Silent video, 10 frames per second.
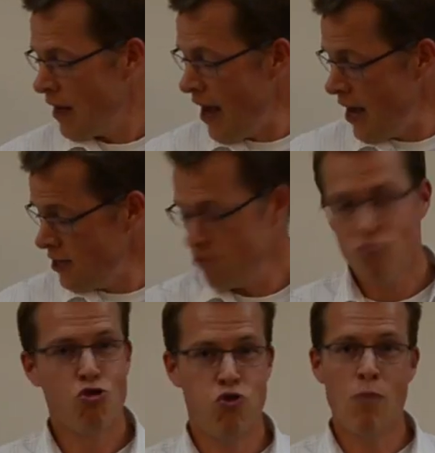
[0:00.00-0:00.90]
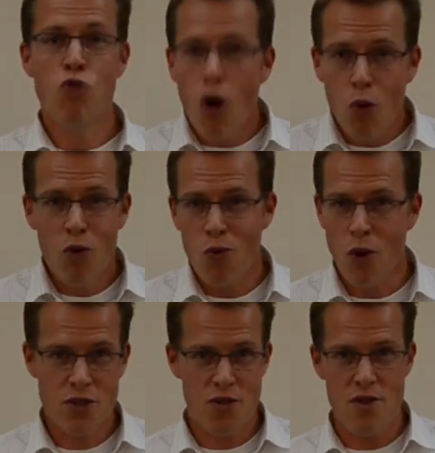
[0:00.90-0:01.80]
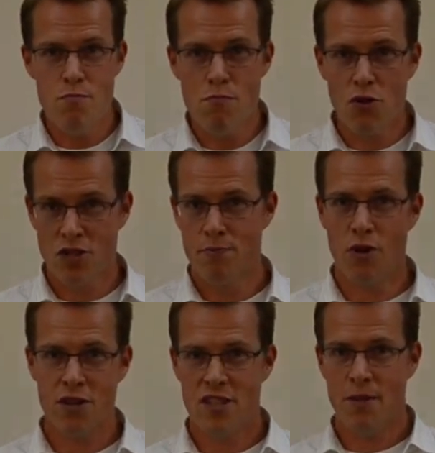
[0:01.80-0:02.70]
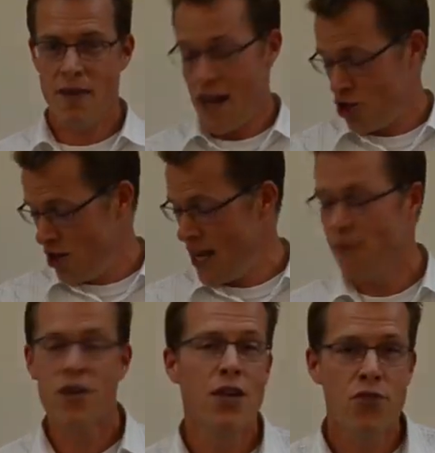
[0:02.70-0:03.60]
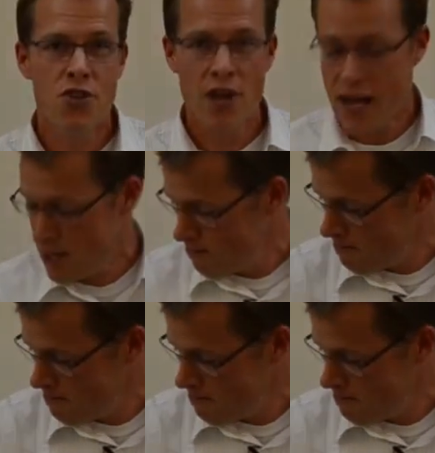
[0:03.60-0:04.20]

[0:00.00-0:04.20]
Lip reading: And drum roll, what's the most important tip actually I will give you tonight?